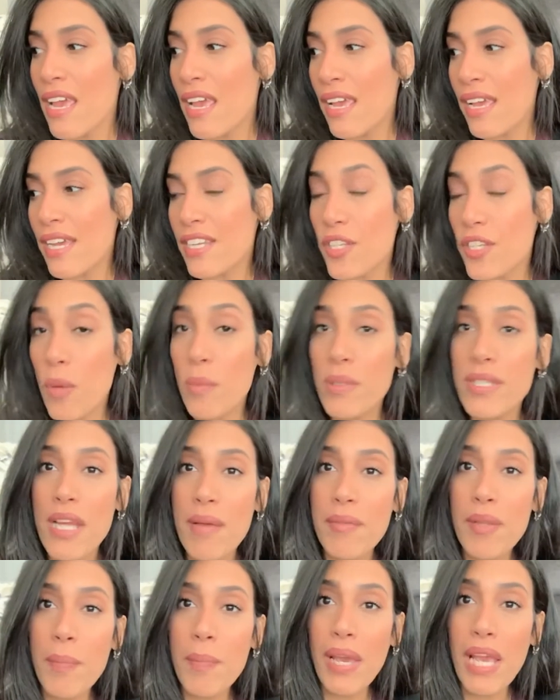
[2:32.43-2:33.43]
it's almost
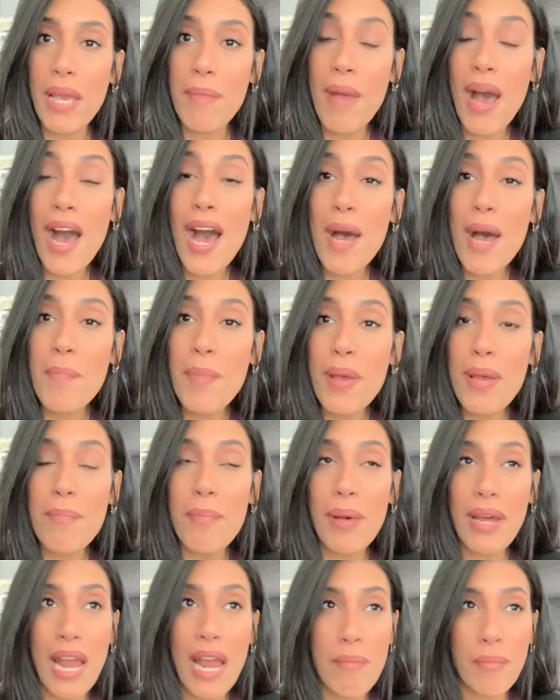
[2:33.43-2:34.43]
time to pick him up,
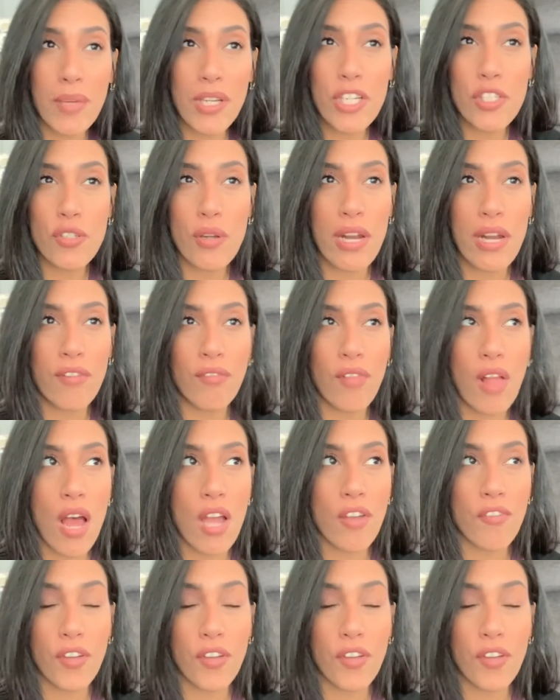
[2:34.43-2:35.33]
but I'm gonna try to vlog